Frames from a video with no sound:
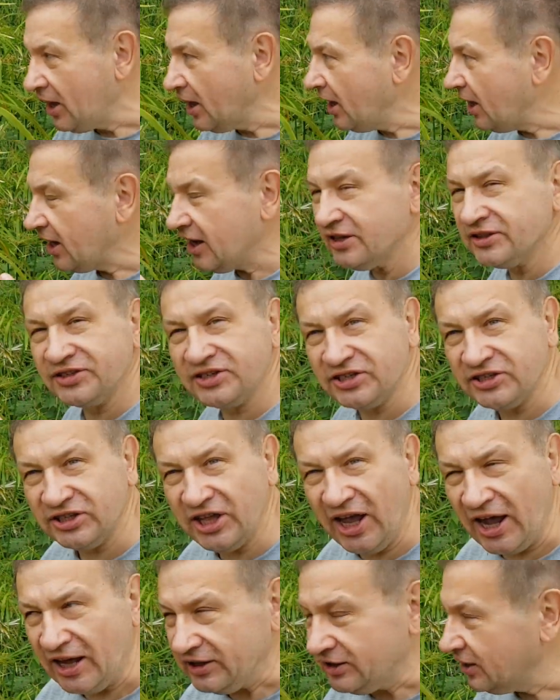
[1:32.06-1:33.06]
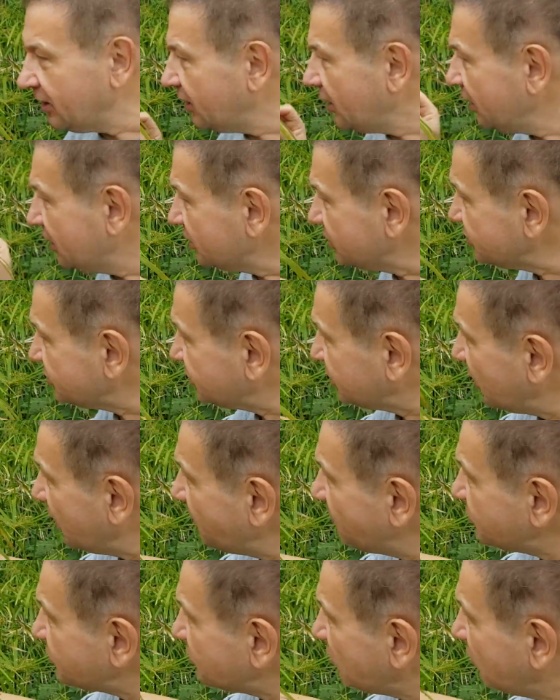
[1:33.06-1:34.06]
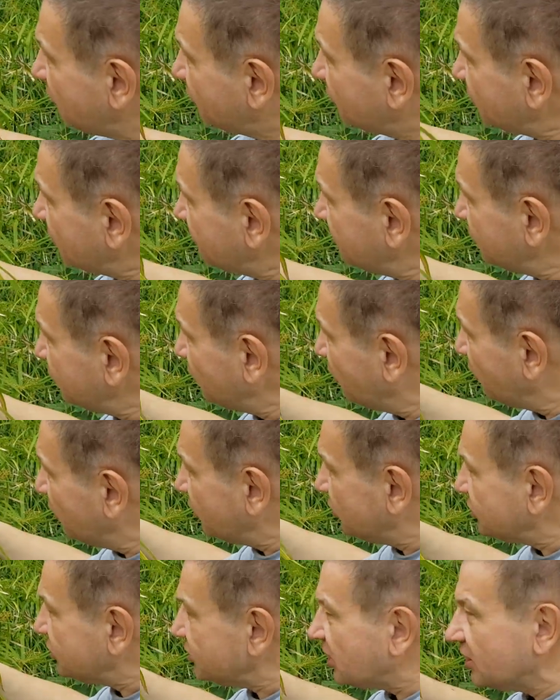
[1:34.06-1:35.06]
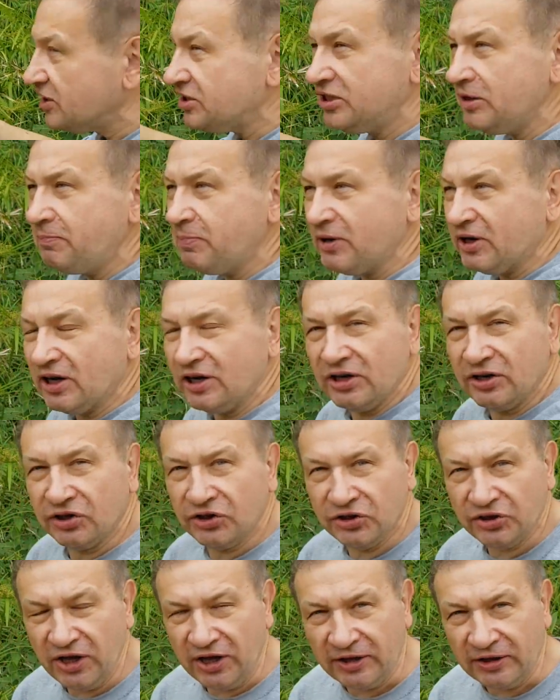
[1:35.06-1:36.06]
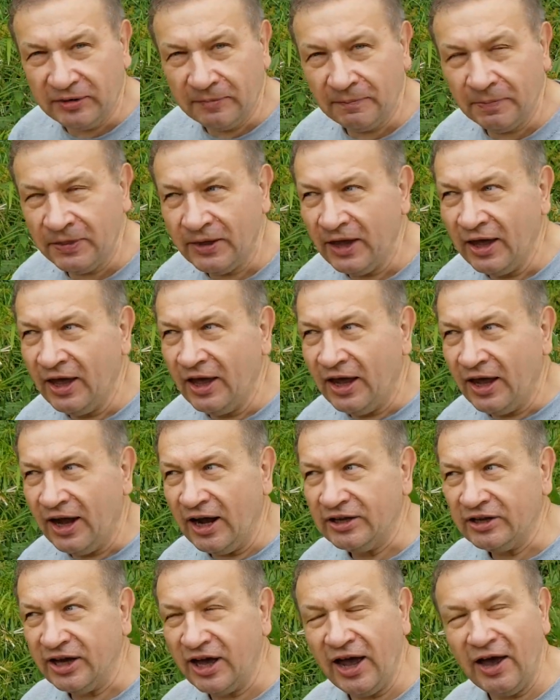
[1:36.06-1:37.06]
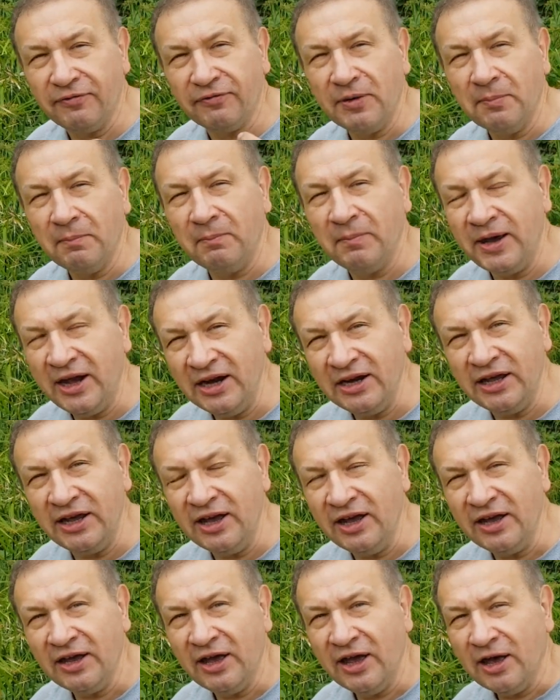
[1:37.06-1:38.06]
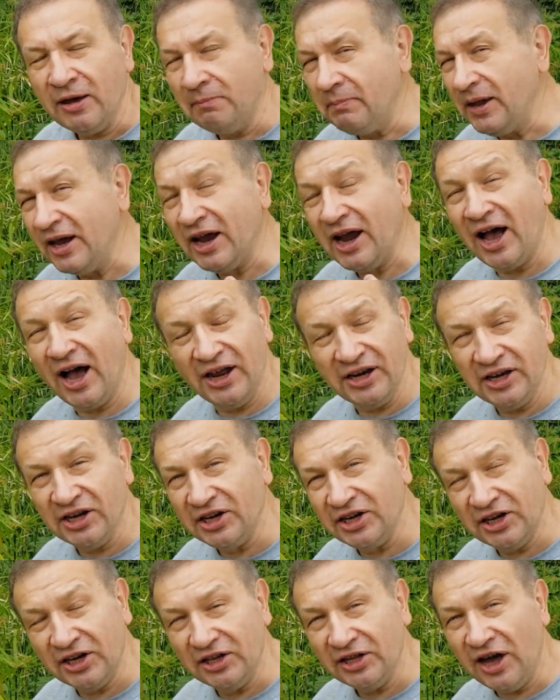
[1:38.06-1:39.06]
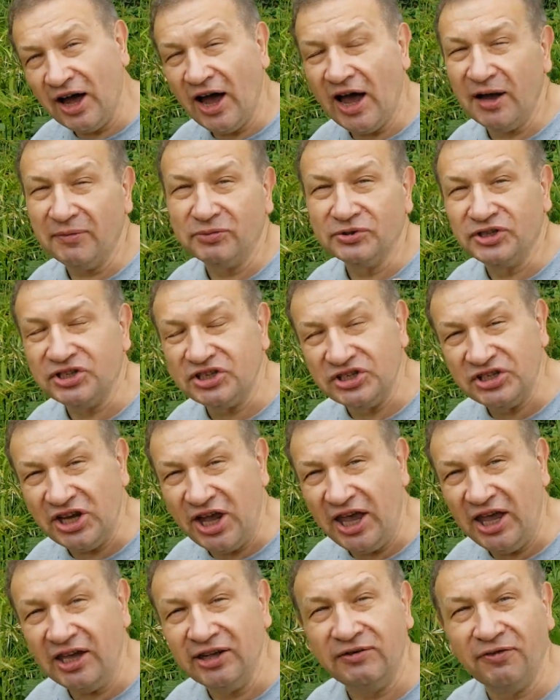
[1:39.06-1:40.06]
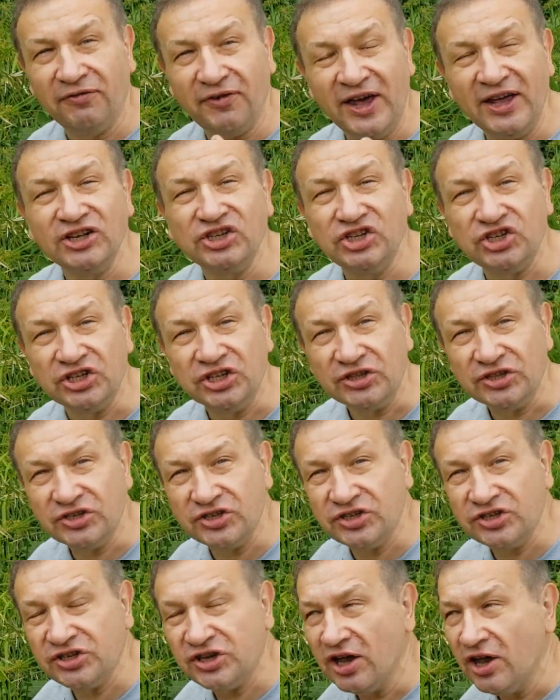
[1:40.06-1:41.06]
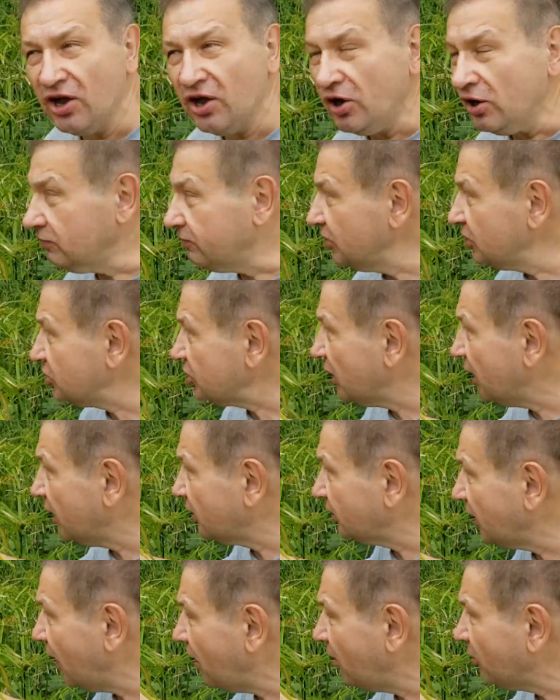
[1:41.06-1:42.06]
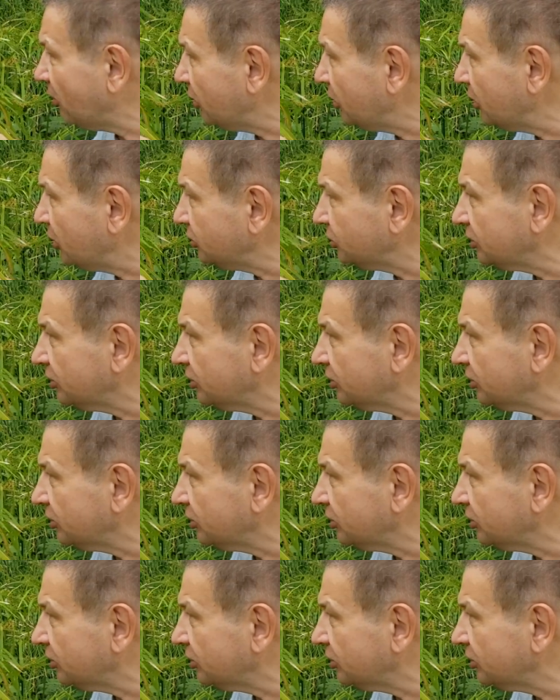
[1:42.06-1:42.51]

Instead, stems of graminoids are typically thin and have many mechanical, I would say, inventions which allow it